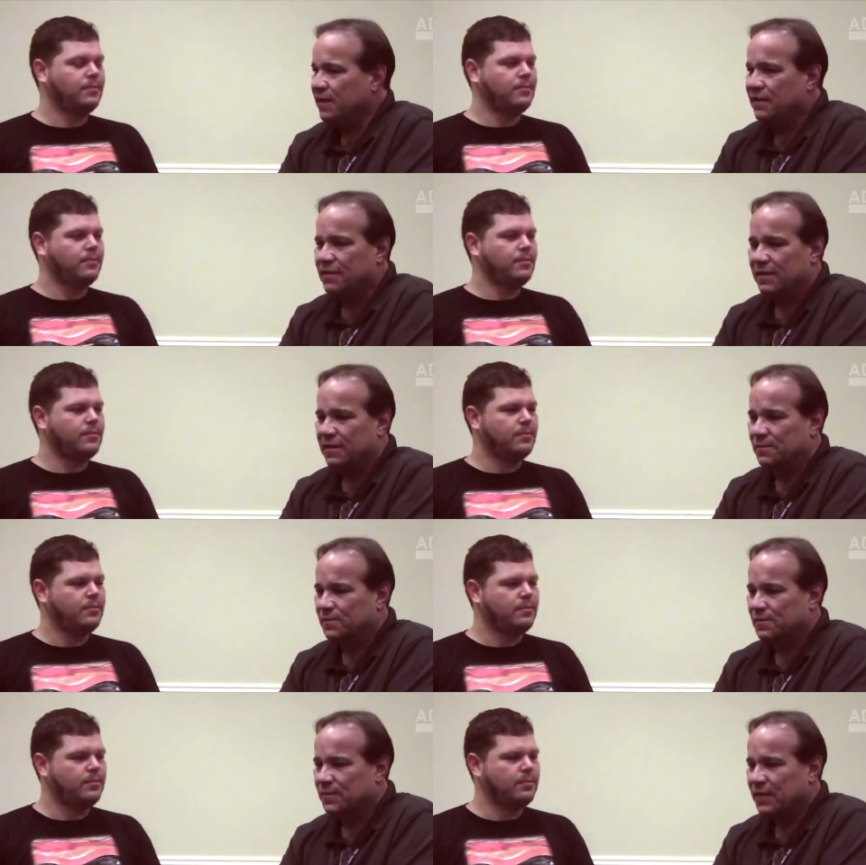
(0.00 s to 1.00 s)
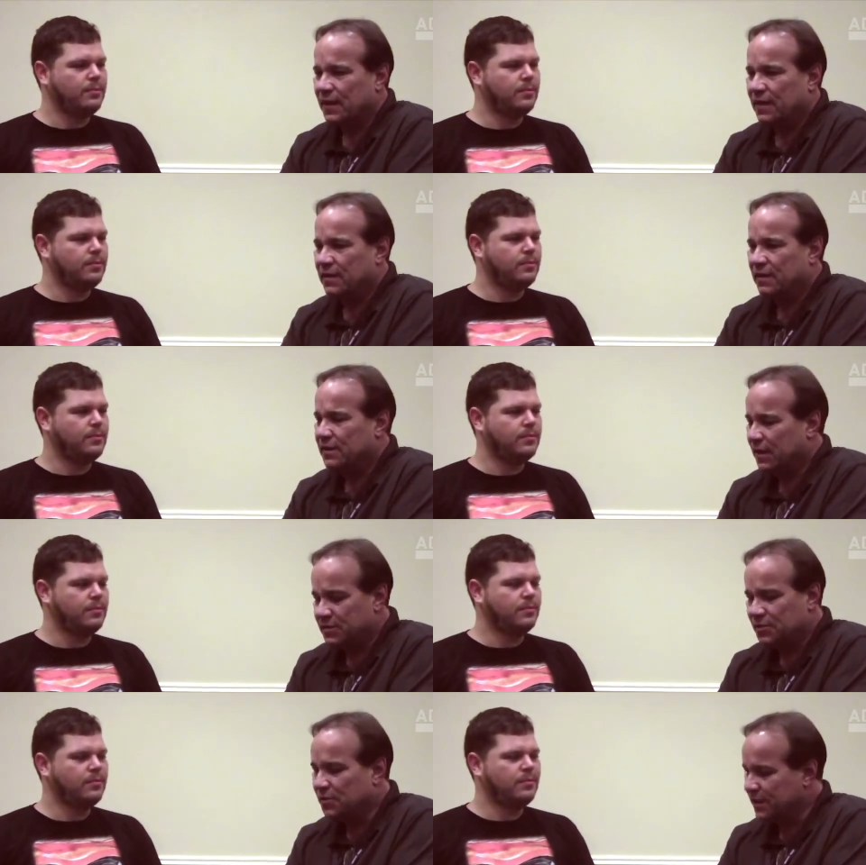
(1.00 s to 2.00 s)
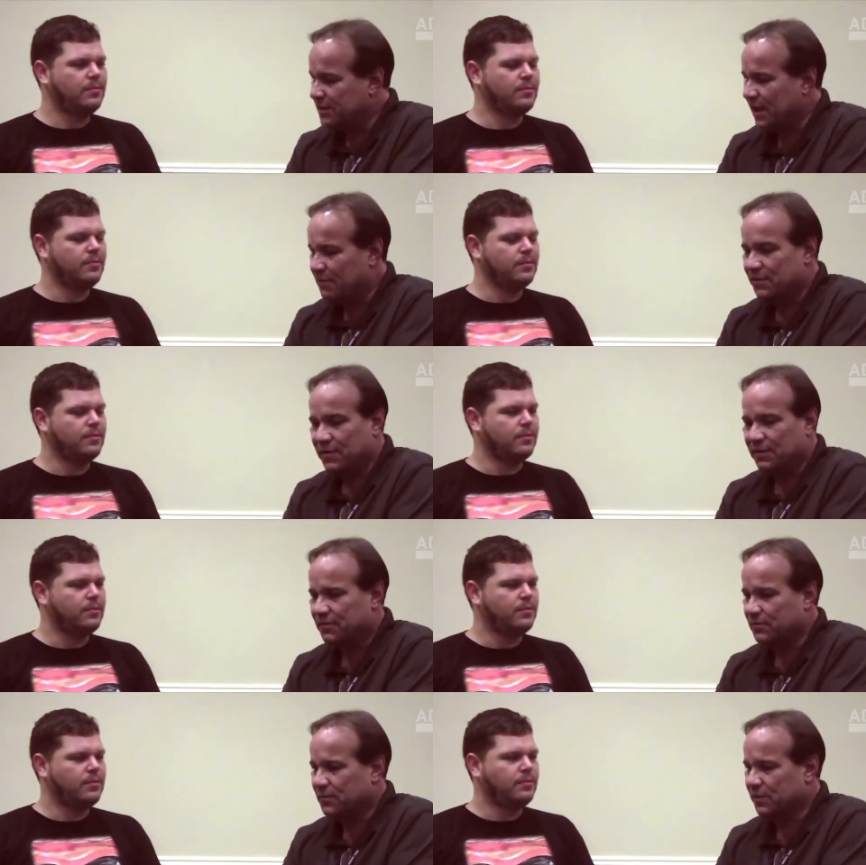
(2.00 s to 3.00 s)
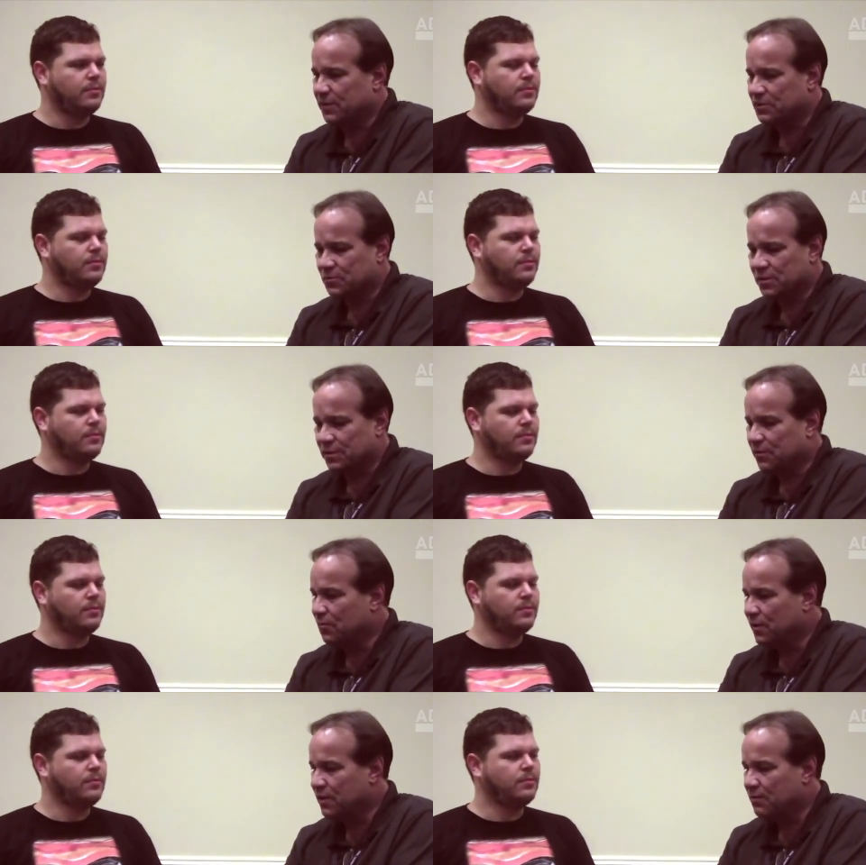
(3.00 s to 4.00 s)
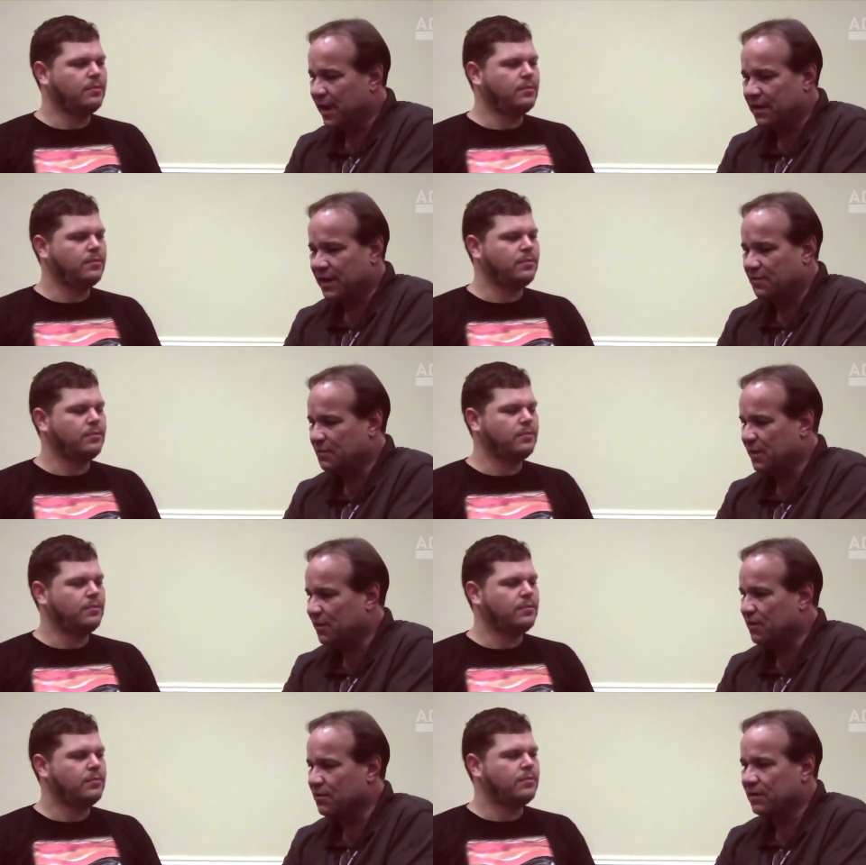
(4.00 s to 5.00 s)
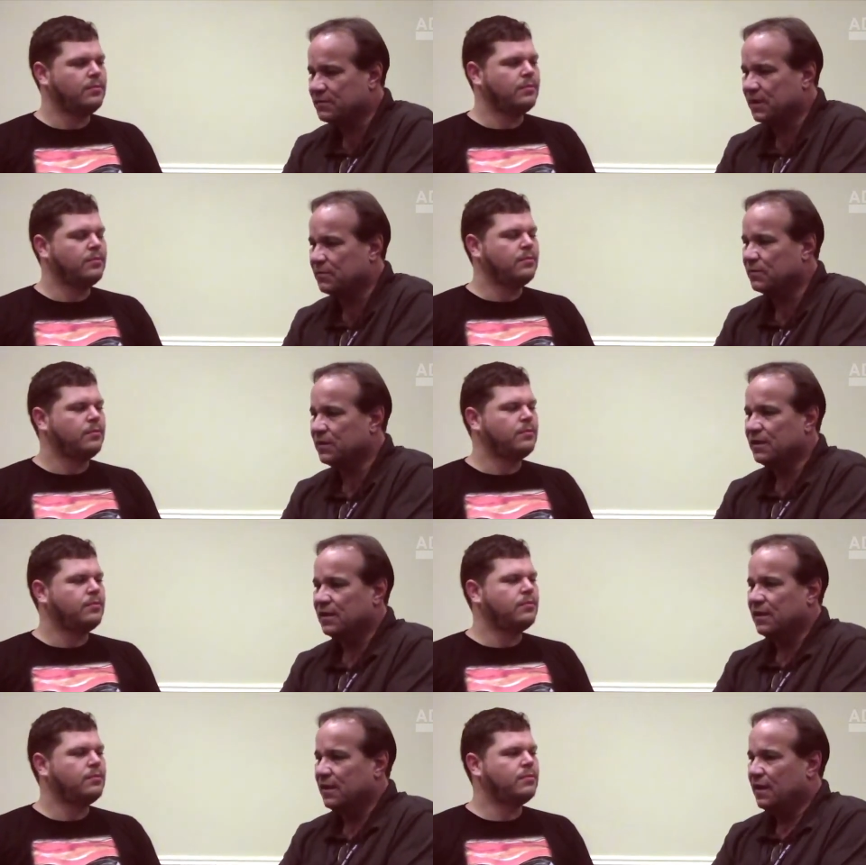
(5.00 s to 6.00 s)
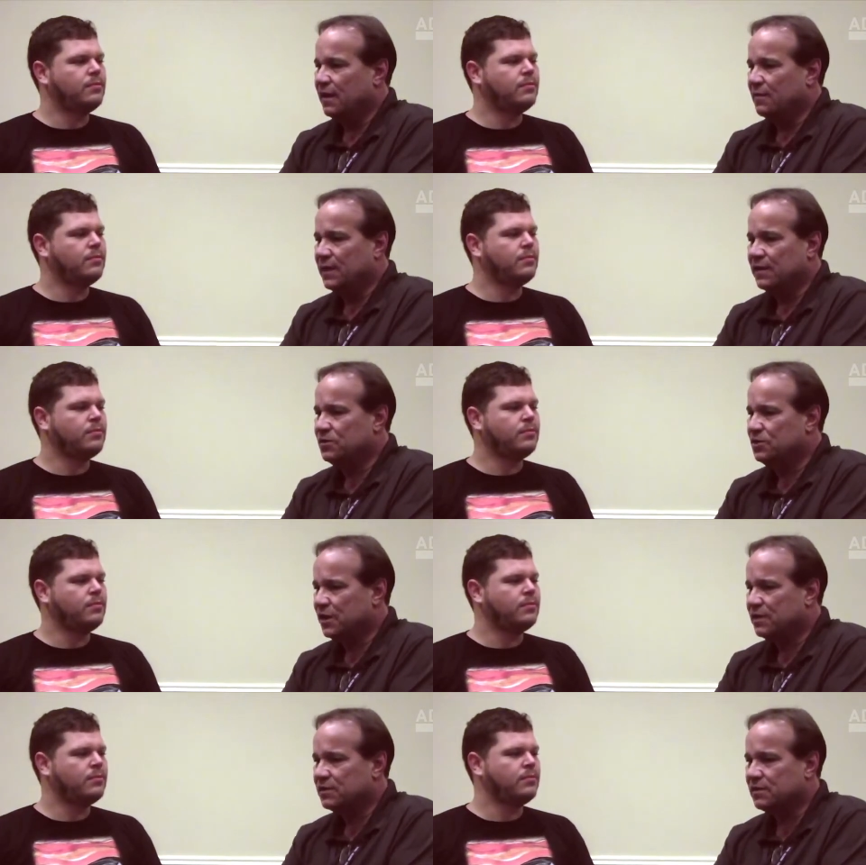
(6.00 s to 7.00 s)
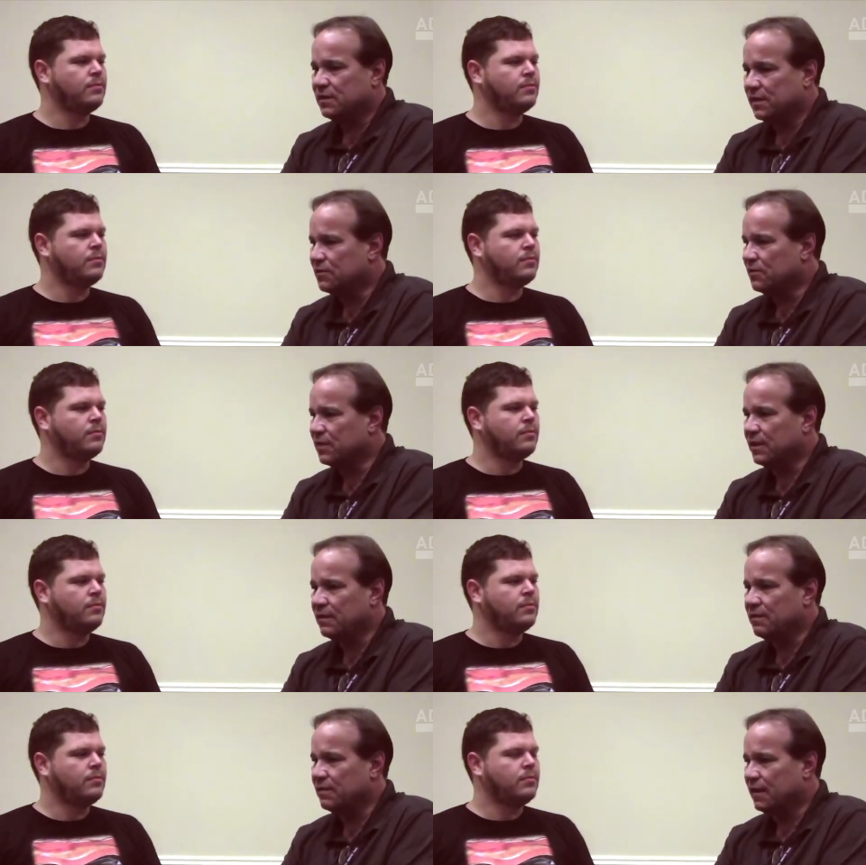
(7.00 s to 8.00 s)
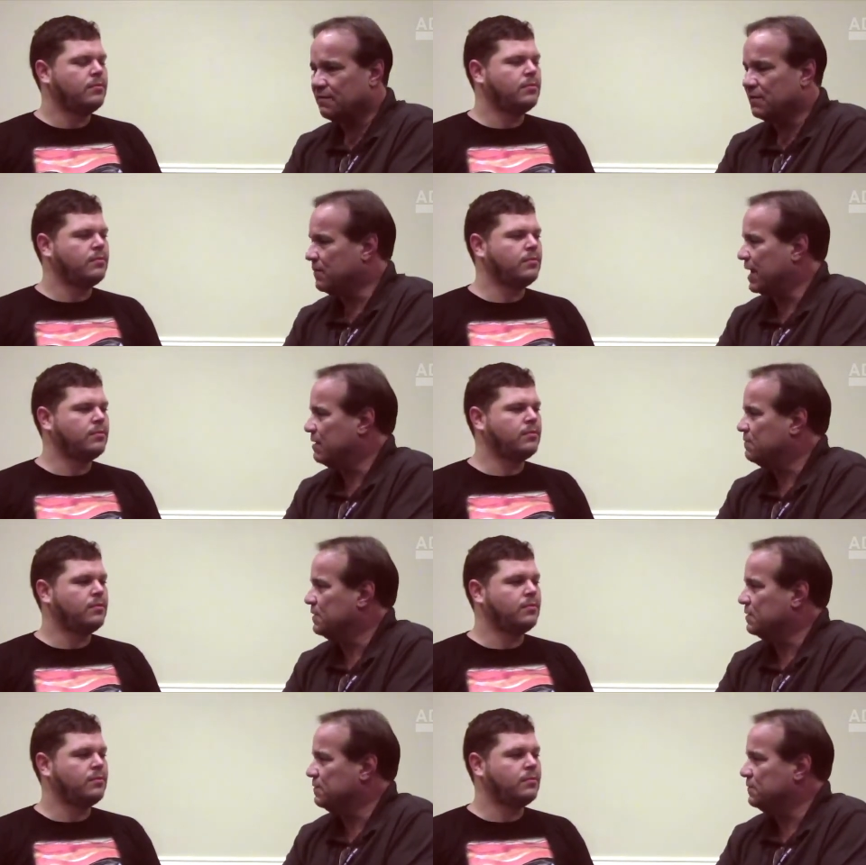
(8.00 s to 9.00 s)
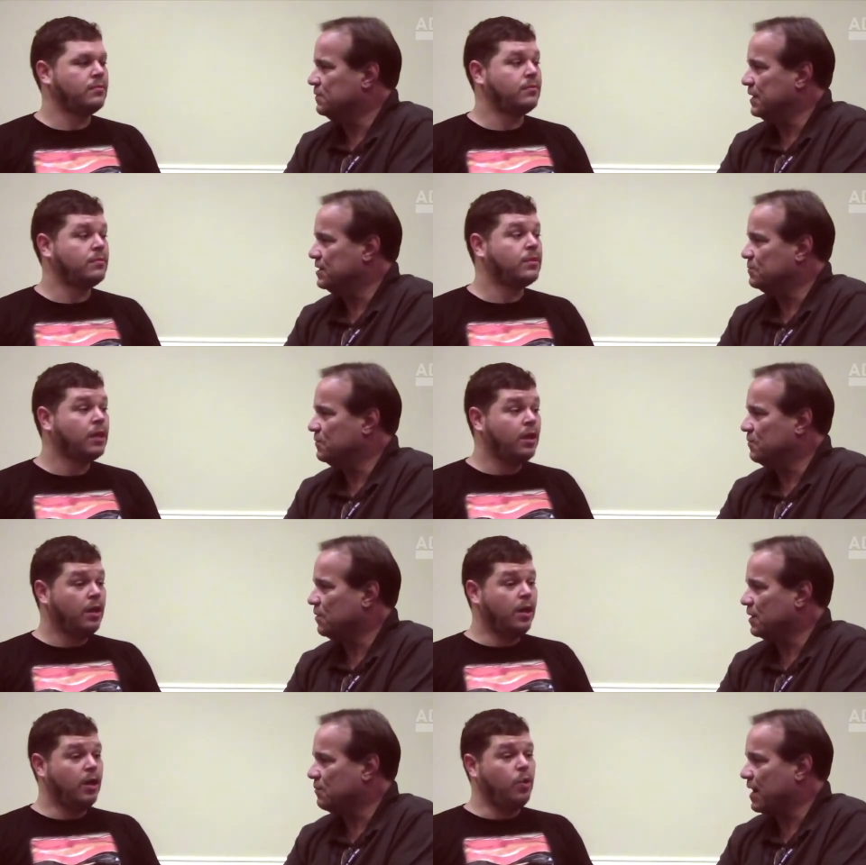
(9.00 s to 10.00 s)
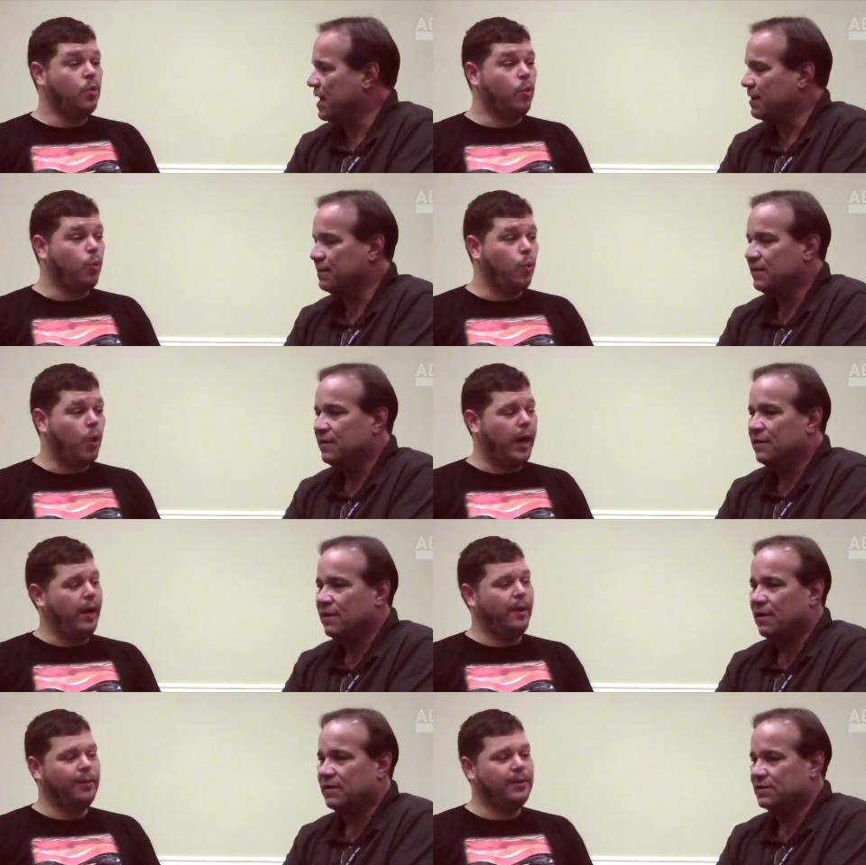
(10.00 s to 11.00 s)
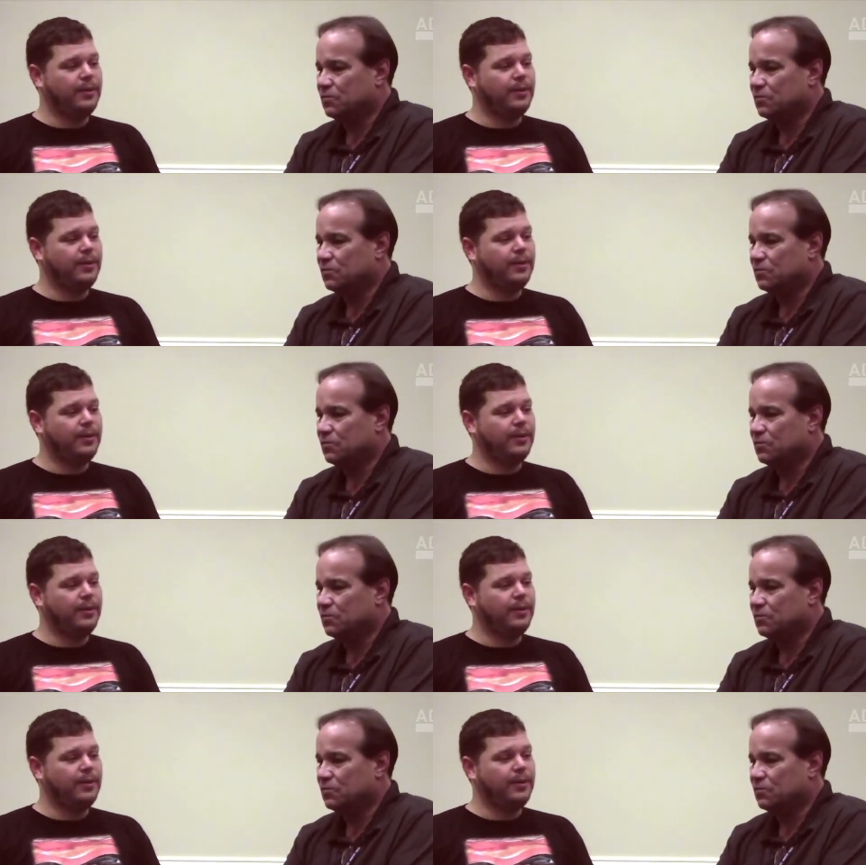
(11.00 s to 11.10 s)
Speaker 1: and. Um, And uh, two things happened there that were really extraordinary. One, a man came to my autograph table. Um, he had just literally left the battlefield a few days before in Iraq wow. on